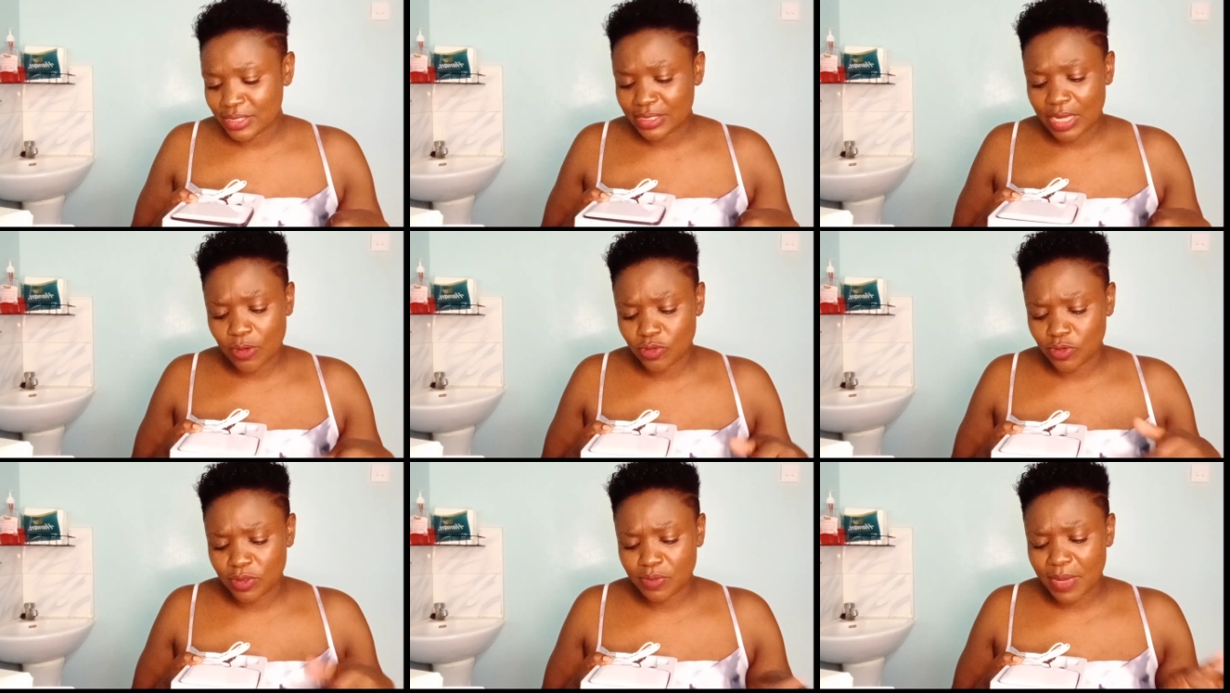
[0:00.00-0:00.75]

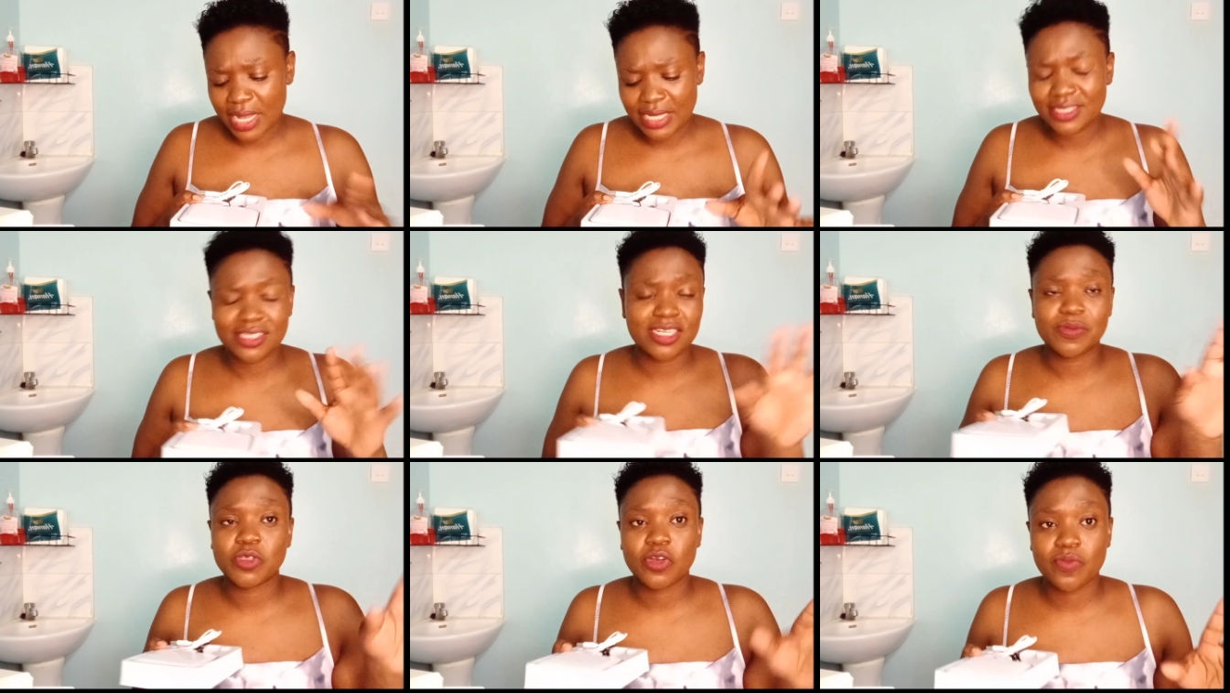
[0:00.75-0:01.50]
down on my
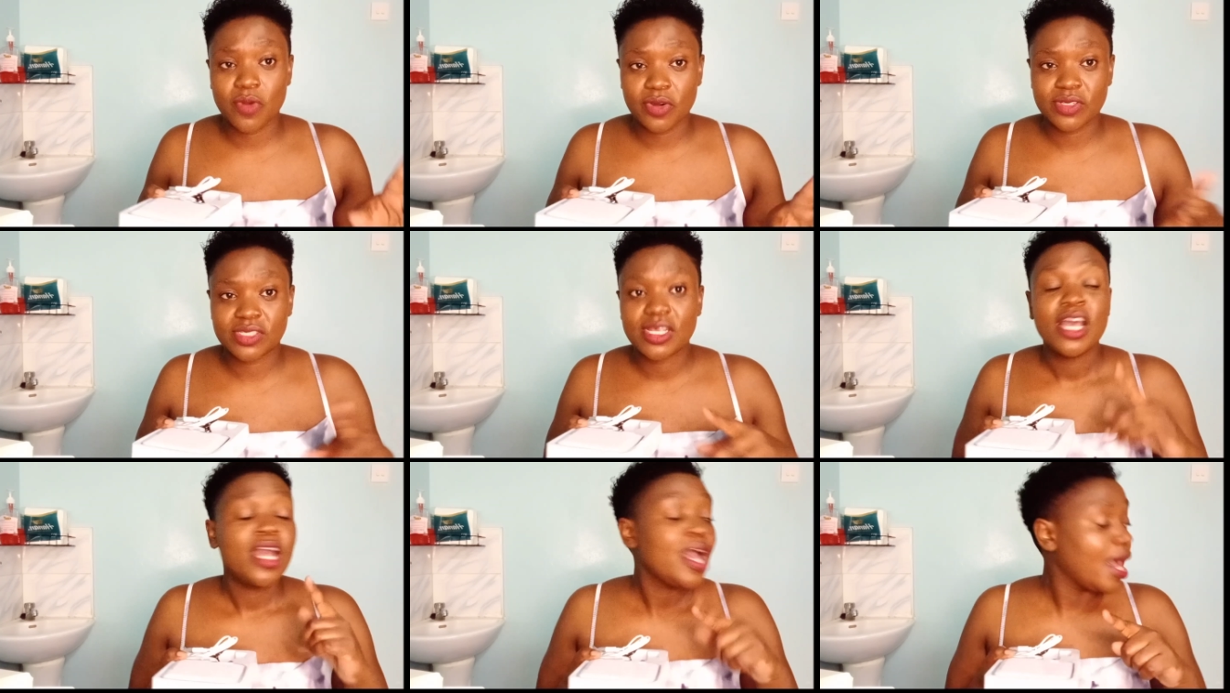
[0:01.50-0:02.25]
description box
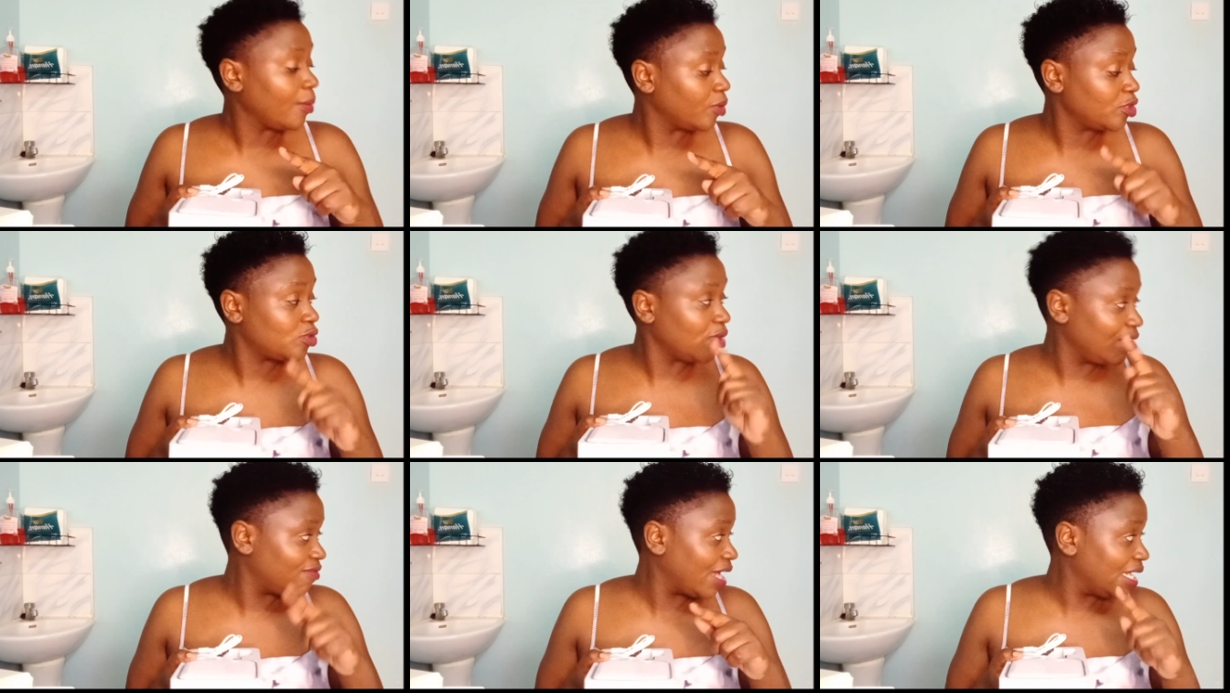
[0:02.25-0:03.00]
i'm going to
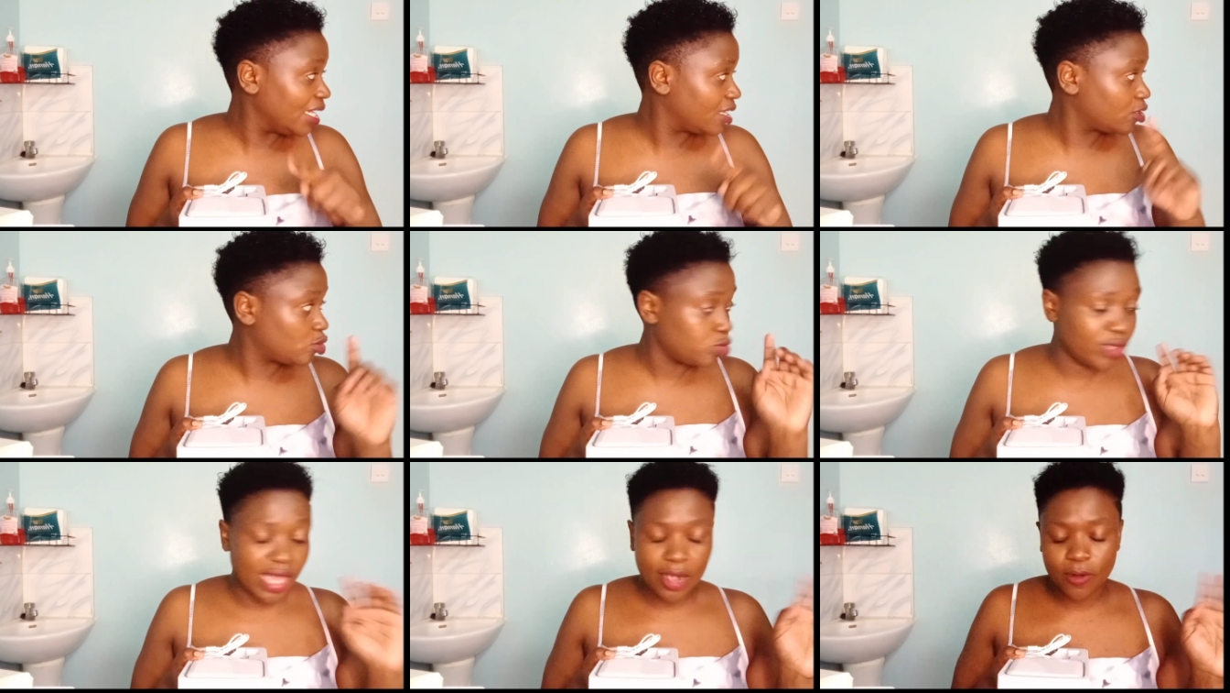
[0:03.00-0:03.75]
leave a link
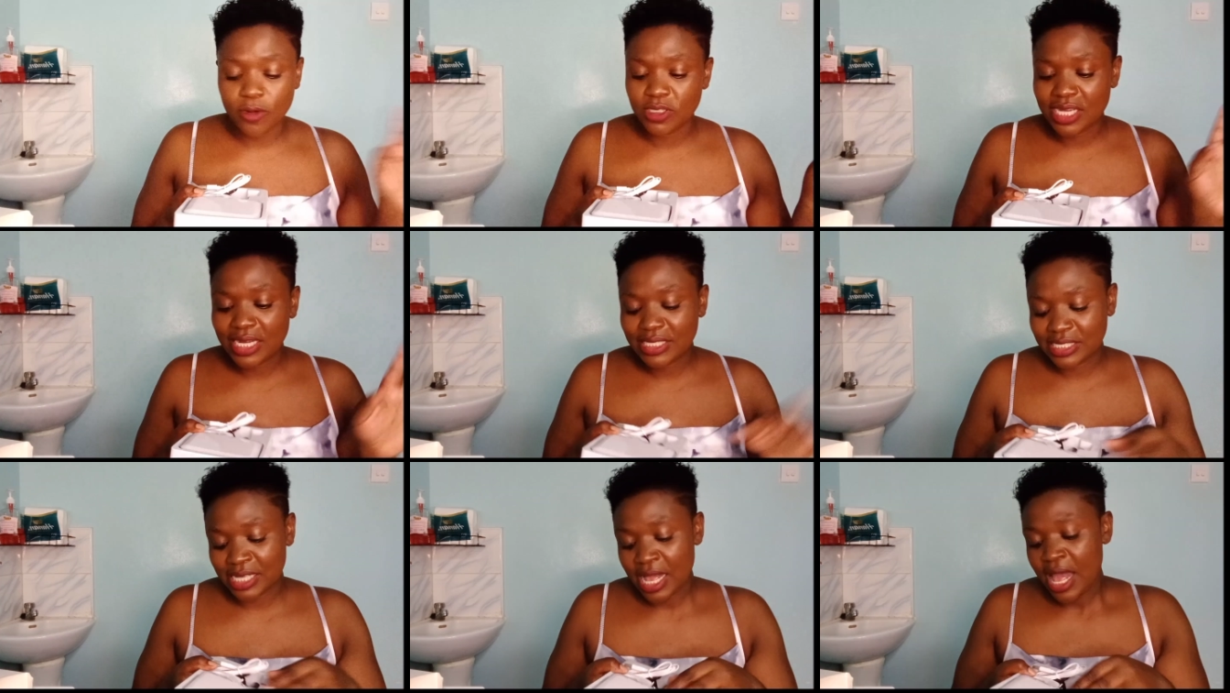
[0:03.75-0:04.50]
to their
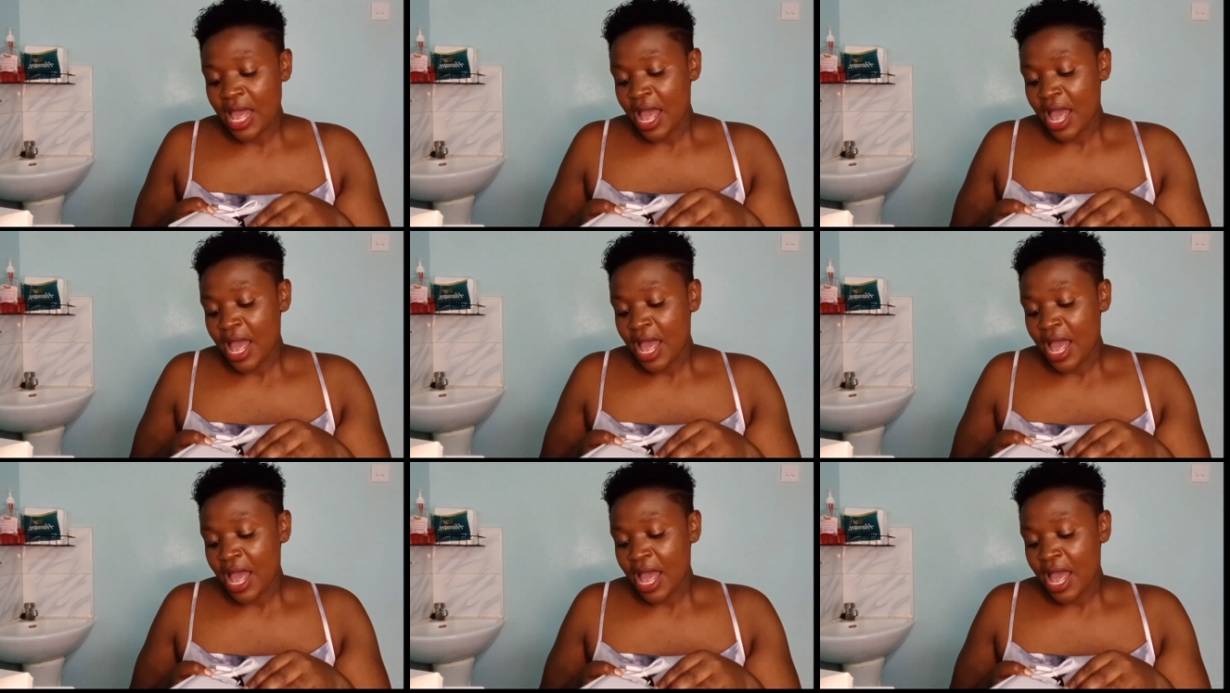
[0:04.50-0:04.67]
contact